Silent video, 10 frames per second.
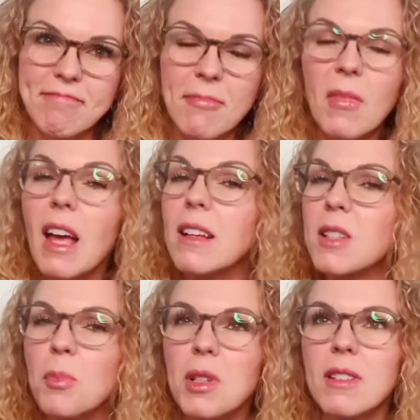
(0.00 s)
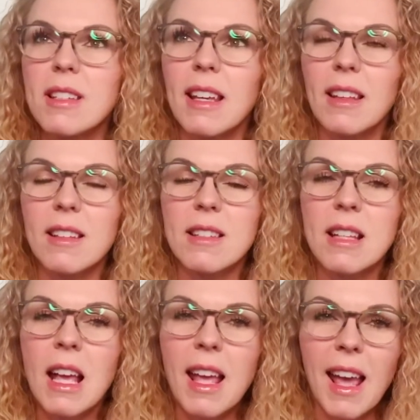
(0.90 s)
Acceptance is
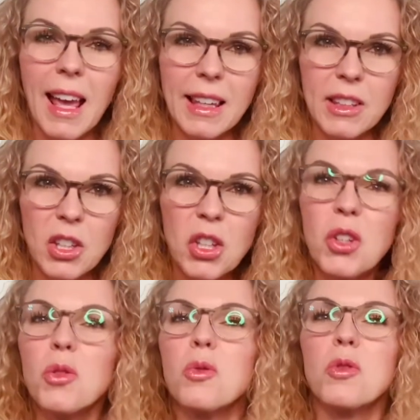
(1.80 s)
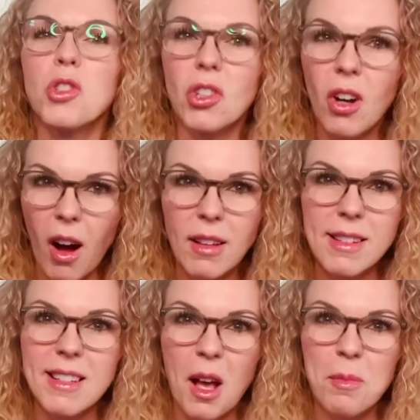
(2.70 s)
a huge
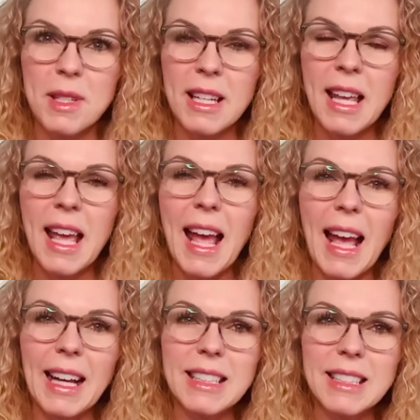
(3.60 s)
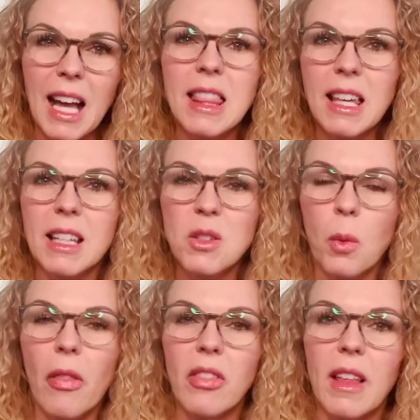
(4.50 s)
concept, and I think it's
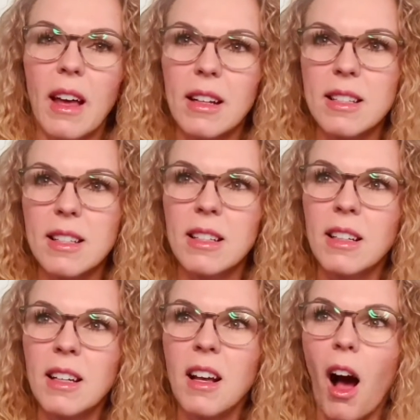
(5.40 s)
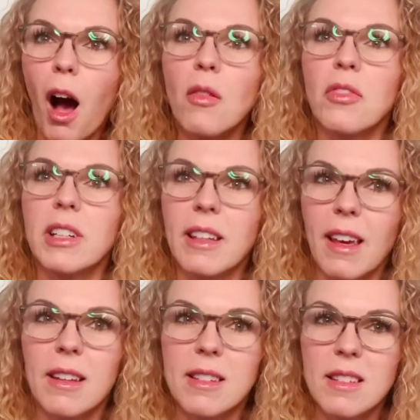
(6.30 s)
one that often
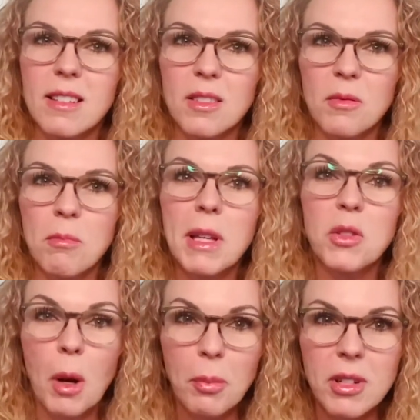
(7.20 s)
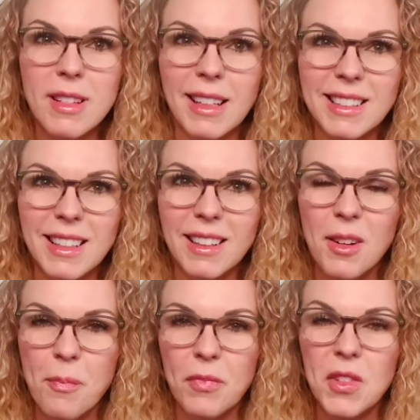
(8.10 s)
gets misrepresented.
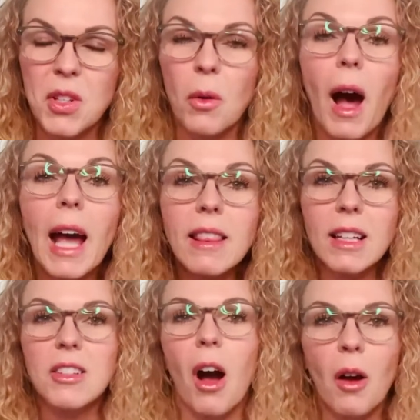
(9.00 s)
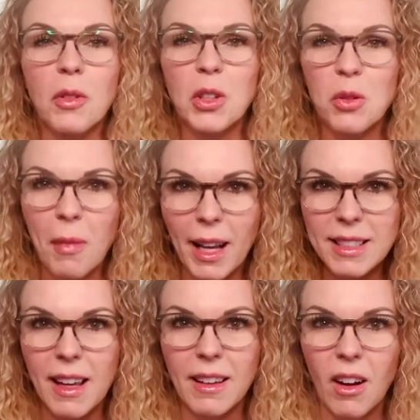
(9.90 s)
So I'd like to offer you my
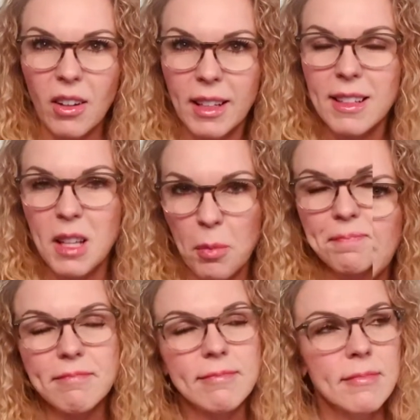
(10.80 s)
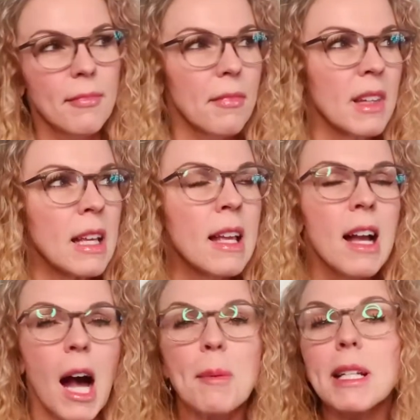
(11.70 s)
take on acceptance.
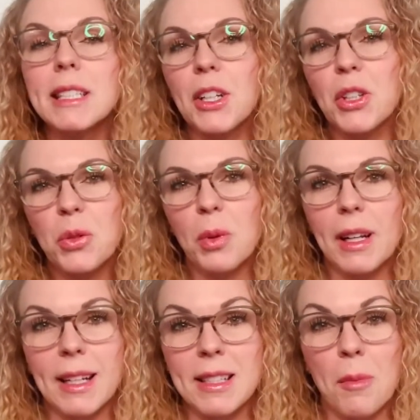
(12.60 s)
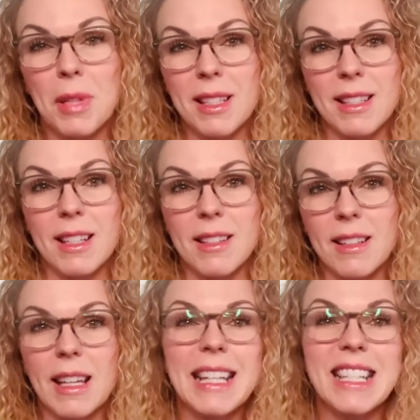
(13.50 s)
I'm going to tell you what acceptance
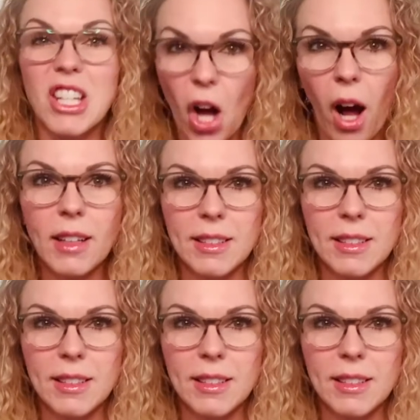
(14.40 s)
is not.